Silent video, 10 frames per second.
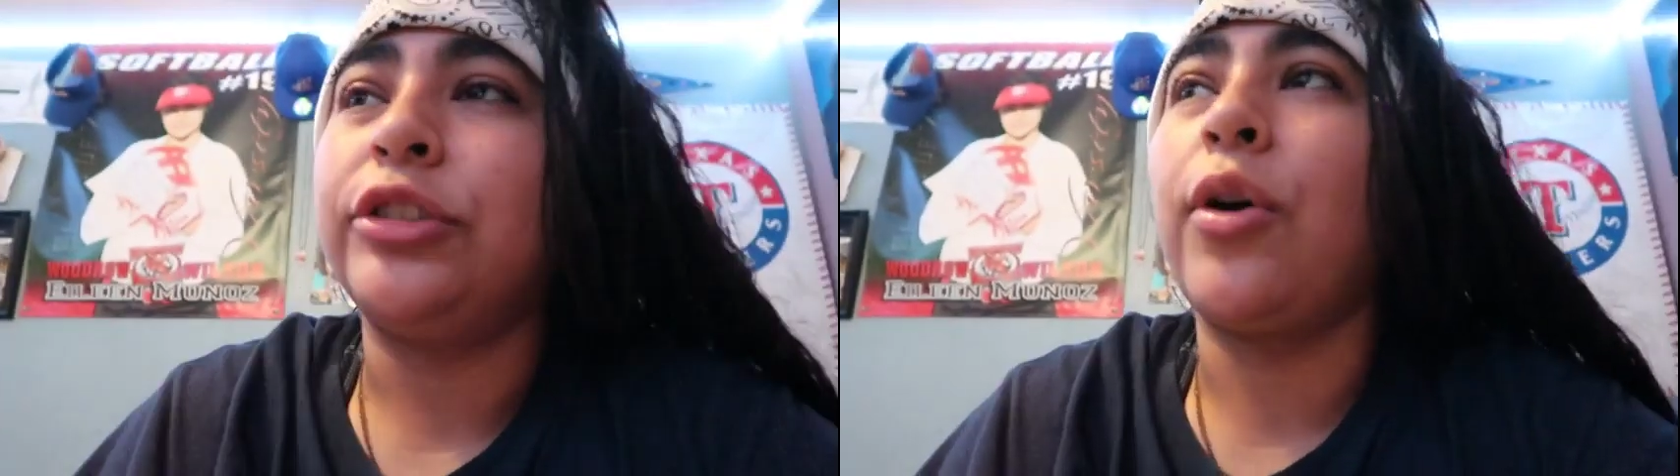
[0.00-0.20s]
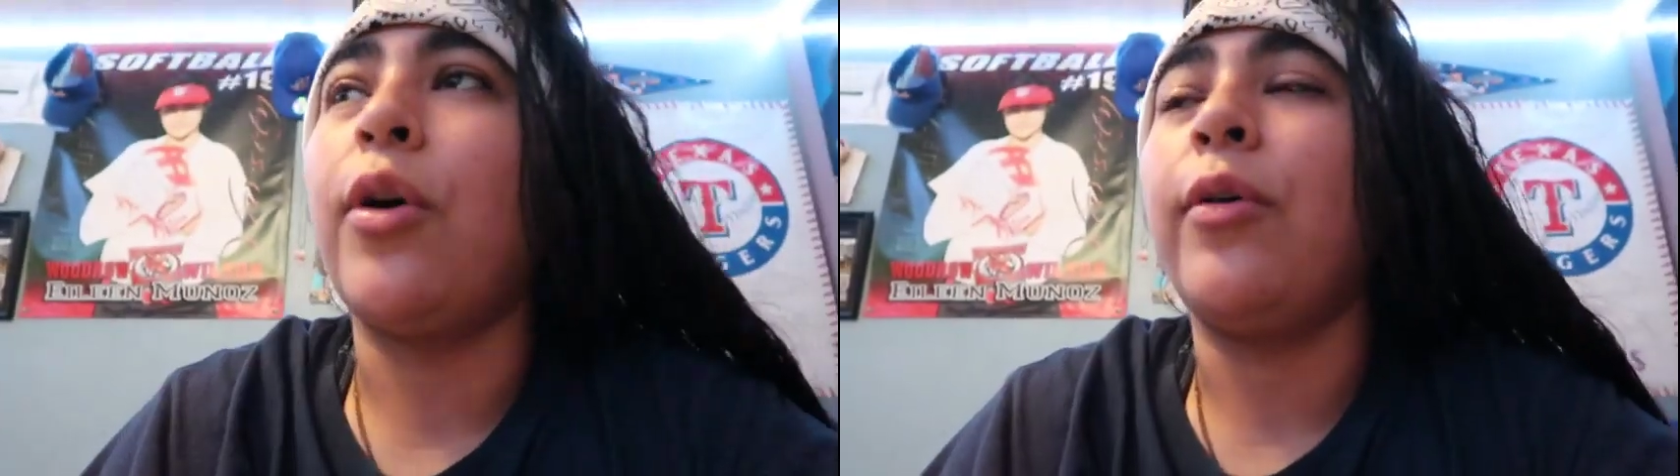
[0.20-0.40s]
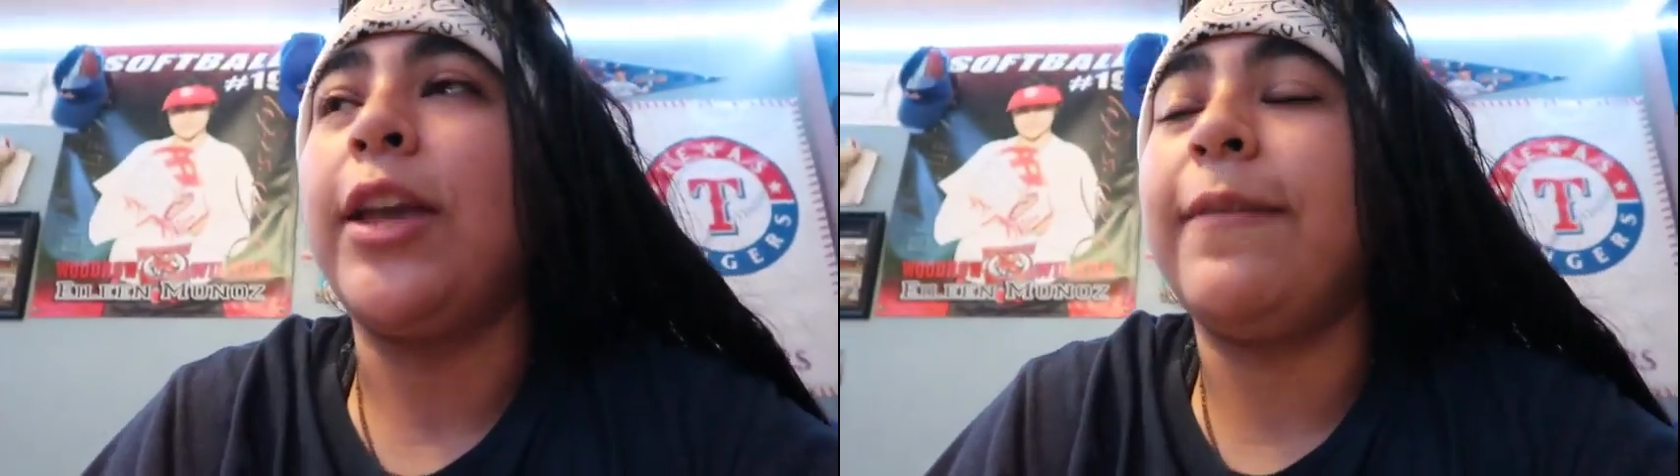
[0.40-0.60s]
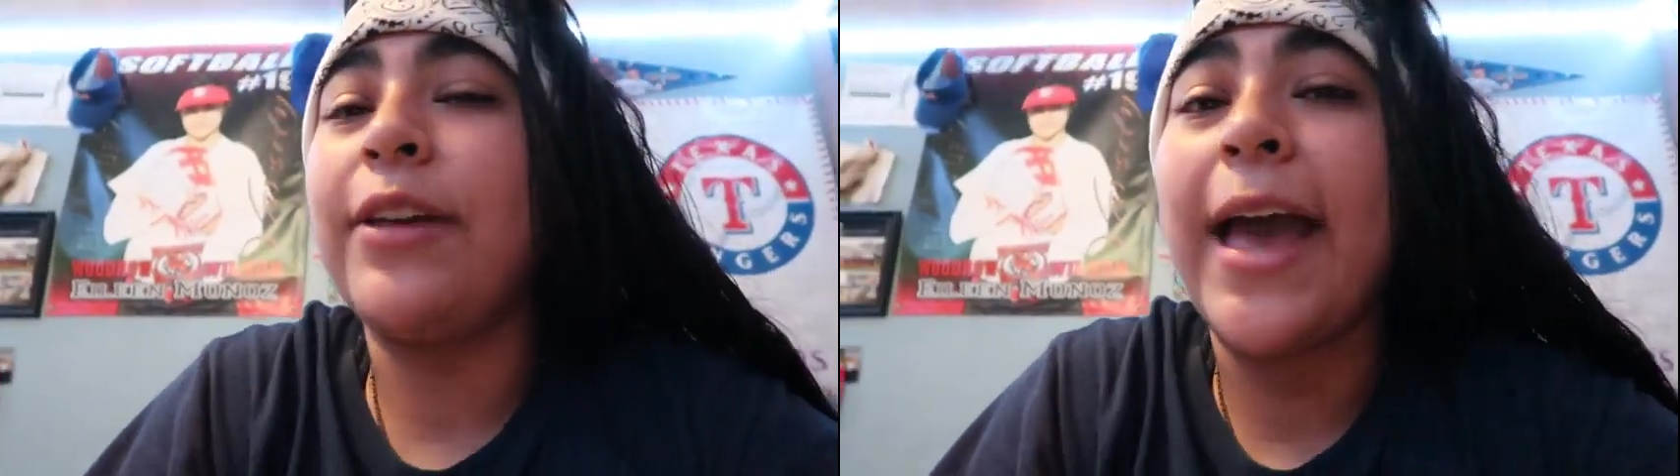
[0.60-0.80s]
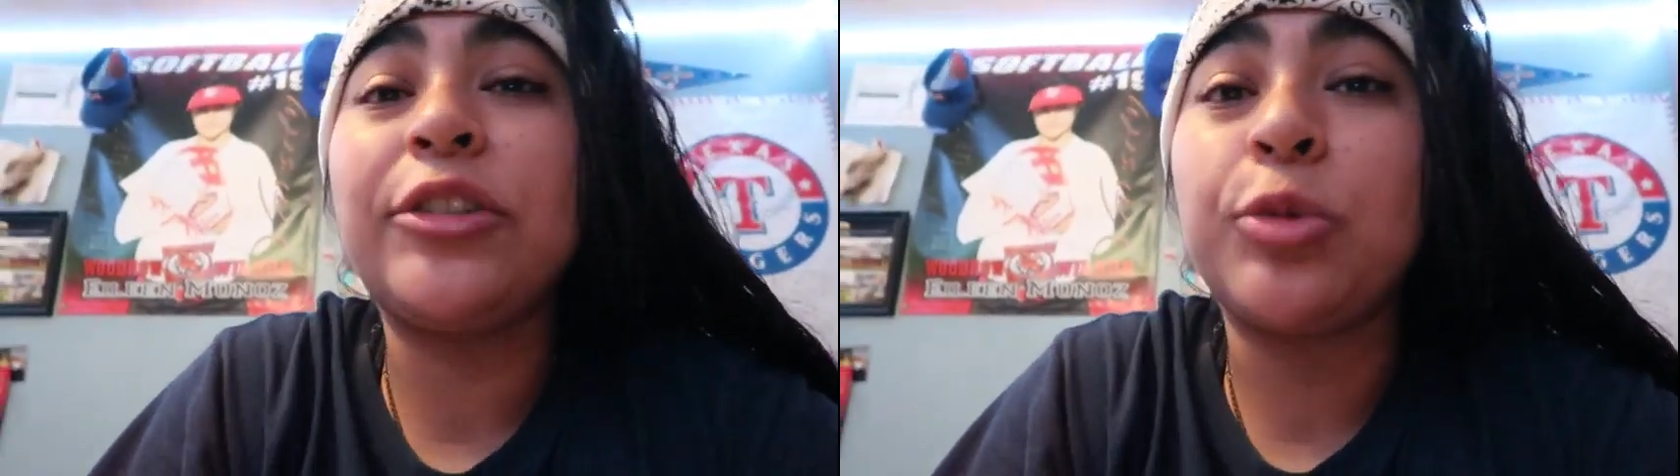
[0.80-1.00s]
So if you
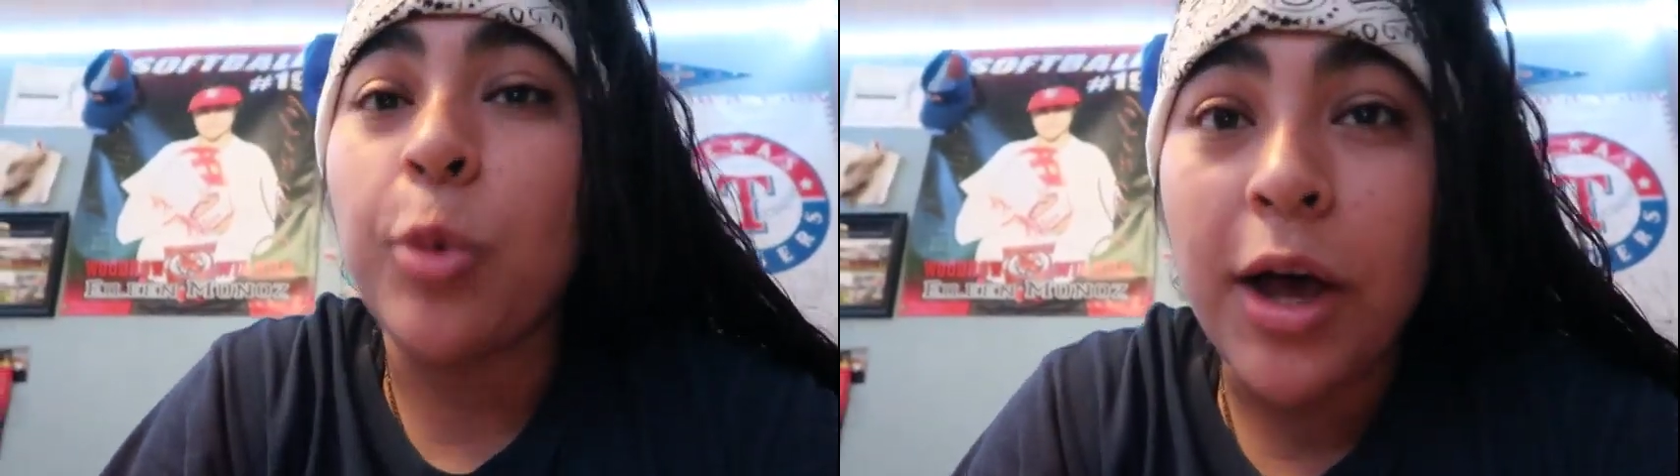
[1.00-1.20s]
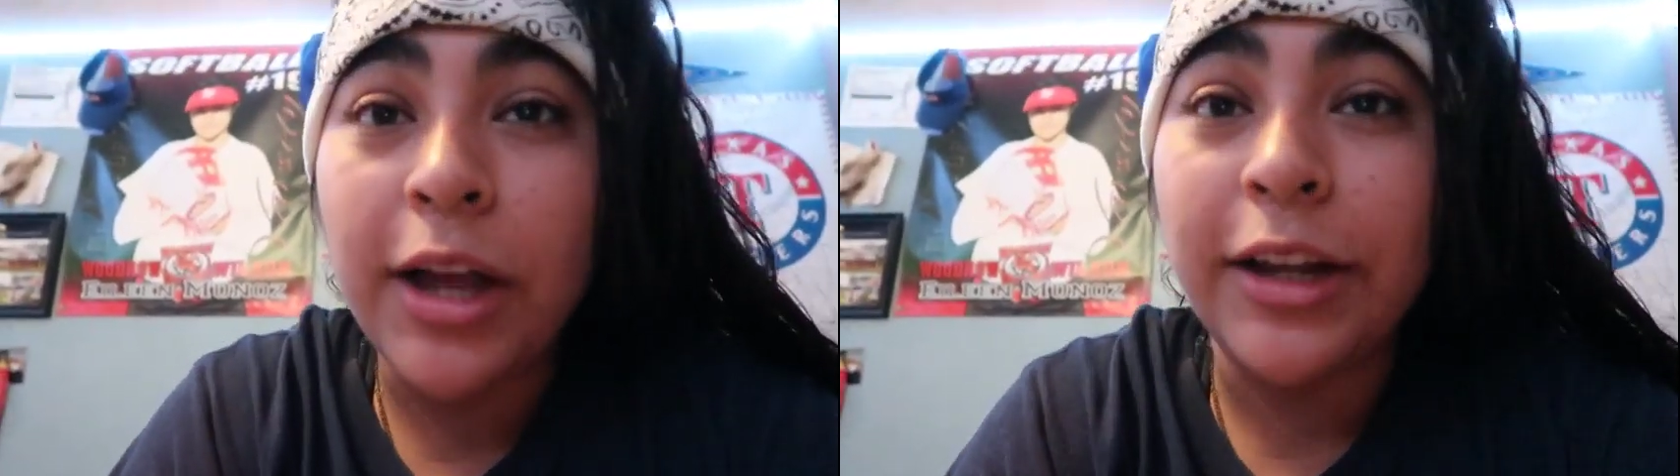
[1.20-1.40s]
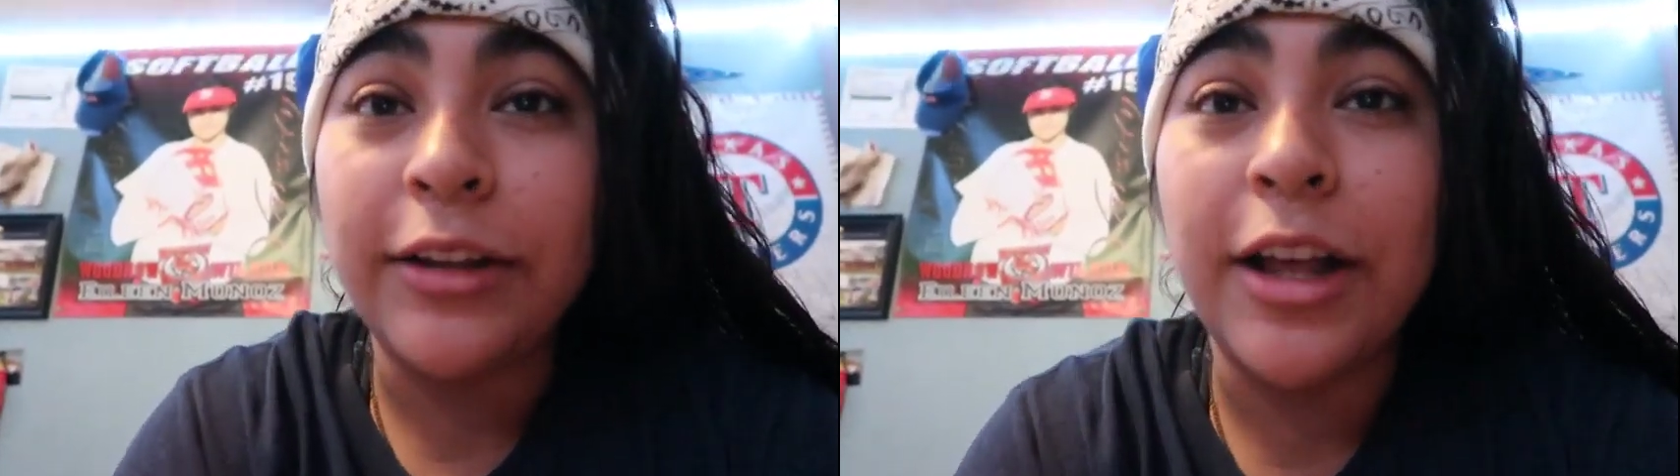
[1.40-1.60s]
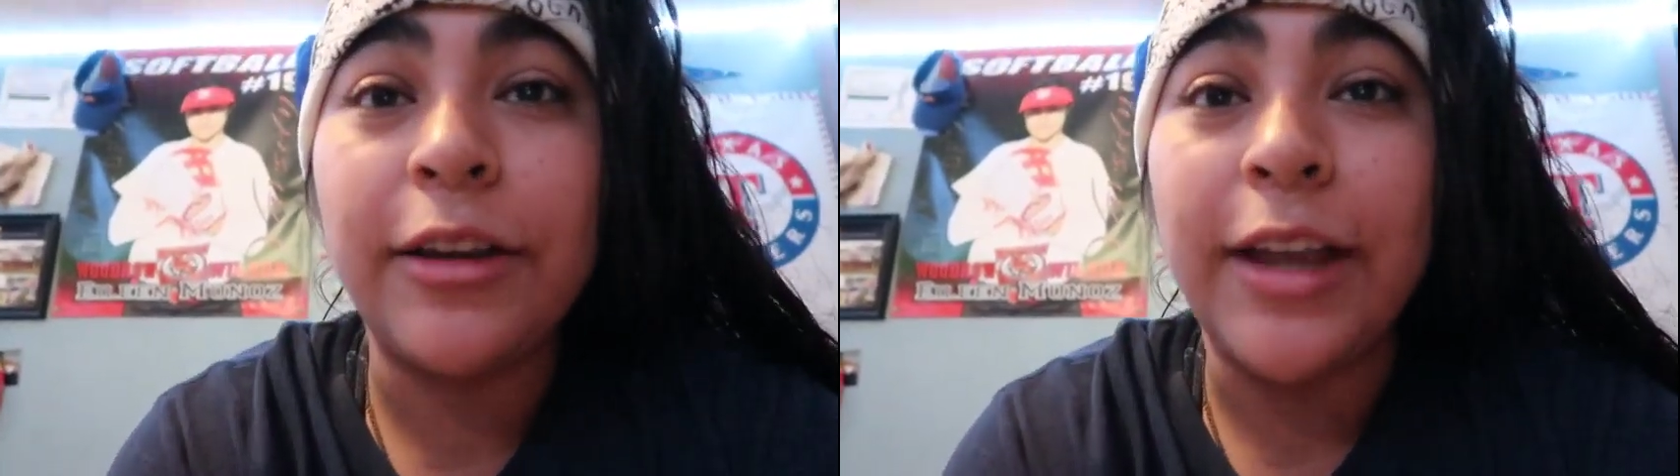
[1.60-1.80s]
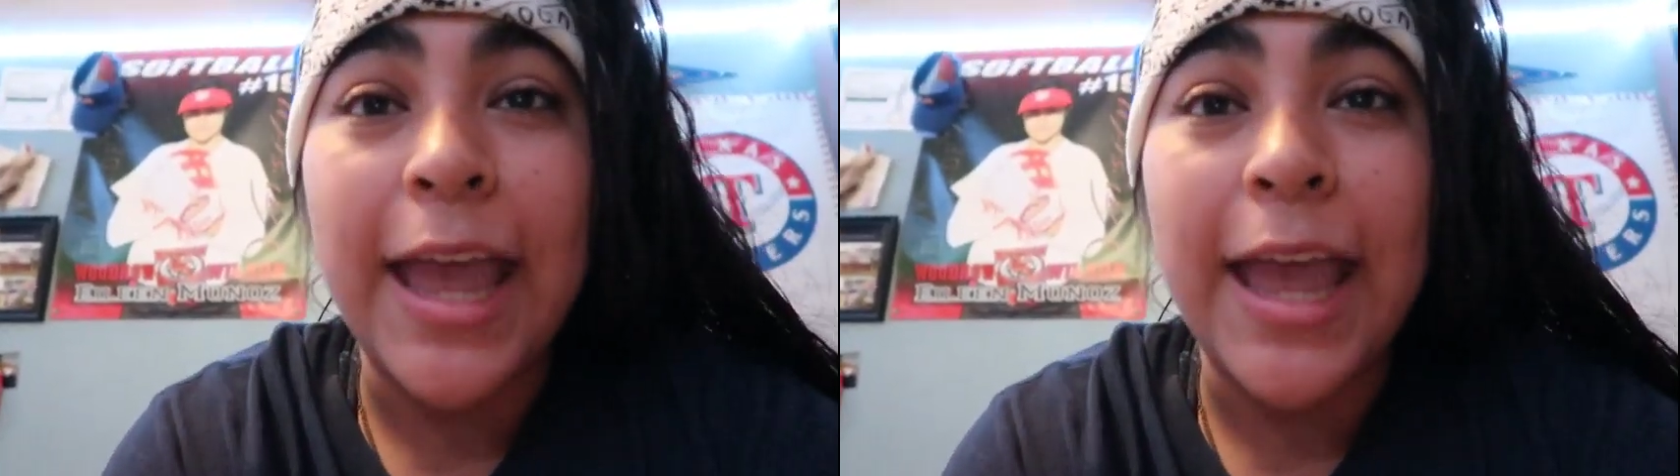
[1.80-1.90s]
guys want another